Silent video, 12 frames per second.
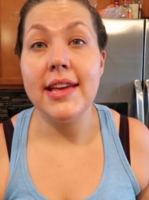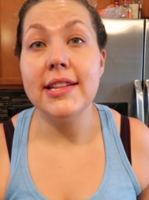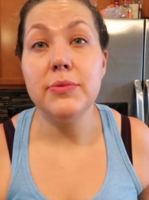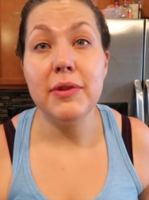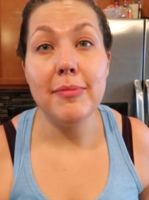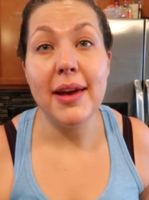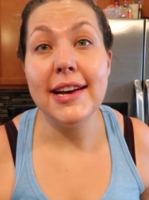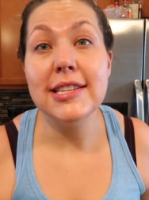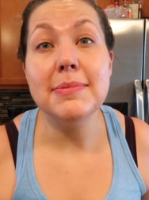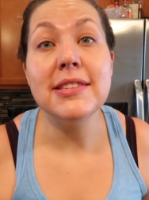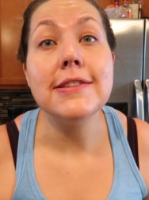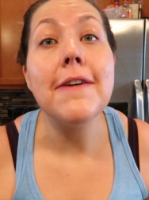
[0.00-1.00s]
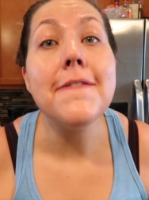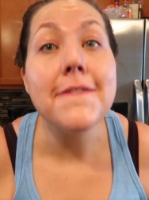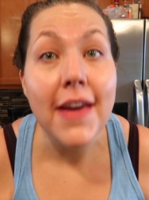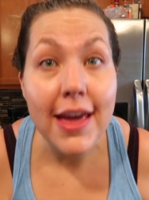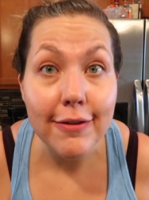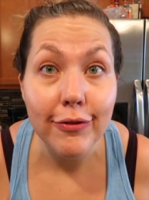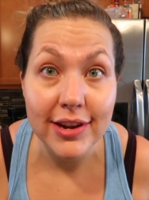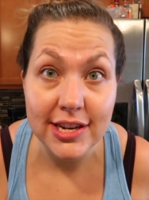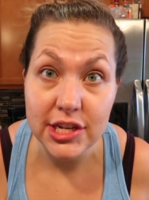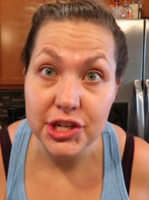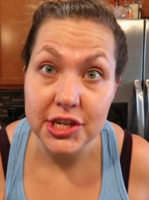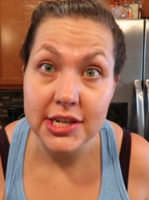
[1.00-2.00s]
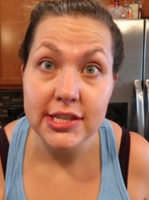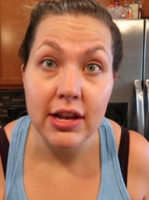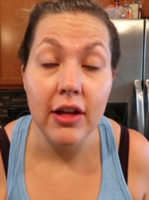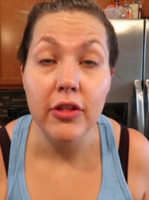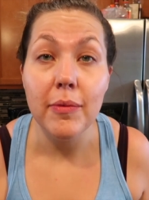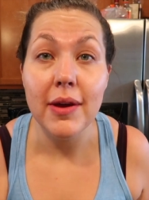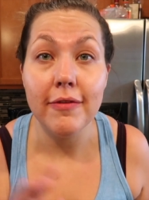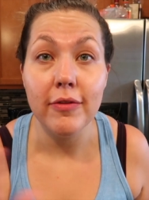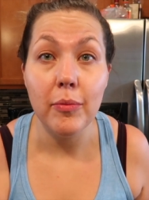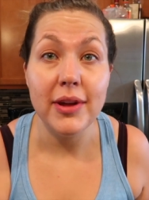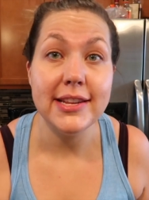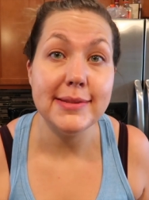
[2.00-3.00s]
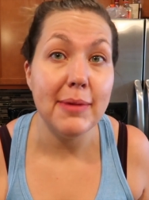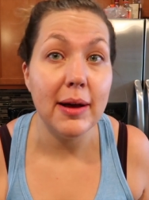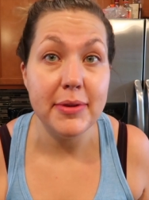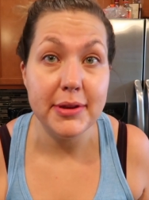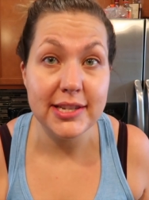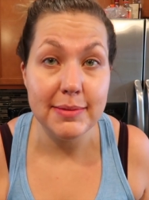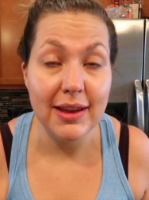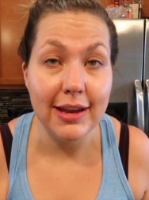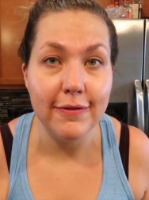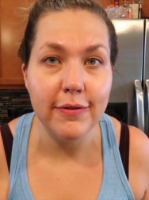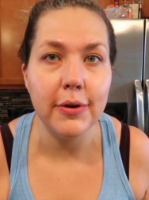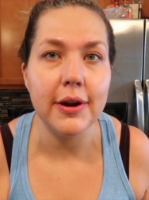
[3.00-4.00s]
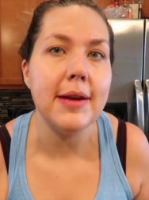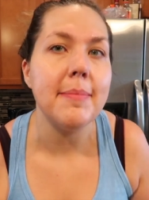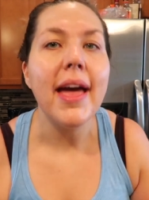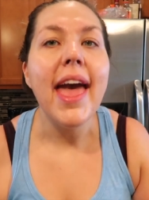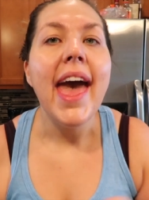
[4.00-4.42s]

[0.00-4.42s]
It's one of my husband's favorite dishes all the way from when his mom used to make it for him.